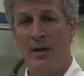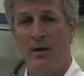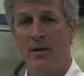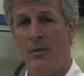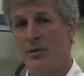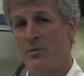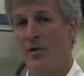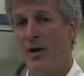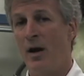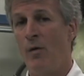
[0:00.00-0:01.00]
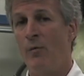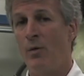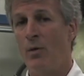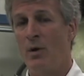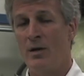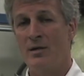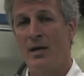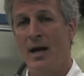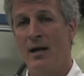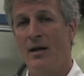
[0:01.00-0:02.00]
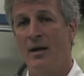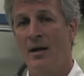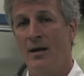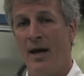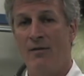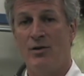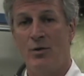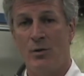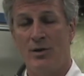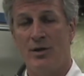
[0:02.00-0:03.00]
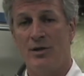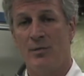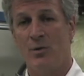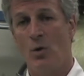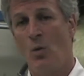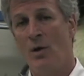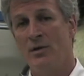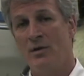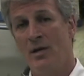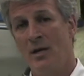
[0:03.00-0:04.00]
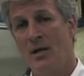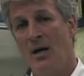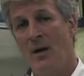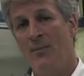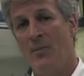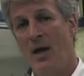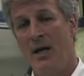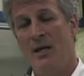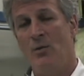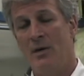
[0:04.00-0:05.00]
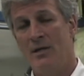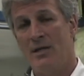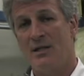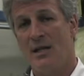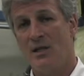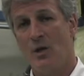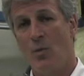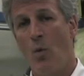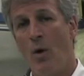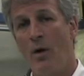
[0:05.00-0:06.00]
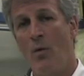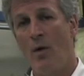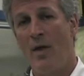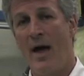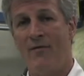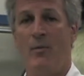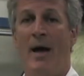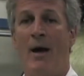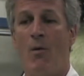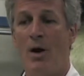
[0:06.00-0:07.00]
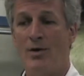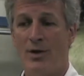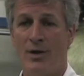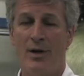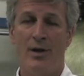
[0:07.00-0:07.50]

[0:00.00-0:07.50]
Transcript: here that was very helpful was that they have a sewer system, so once the 8026 gets to the point where they have to backwash it,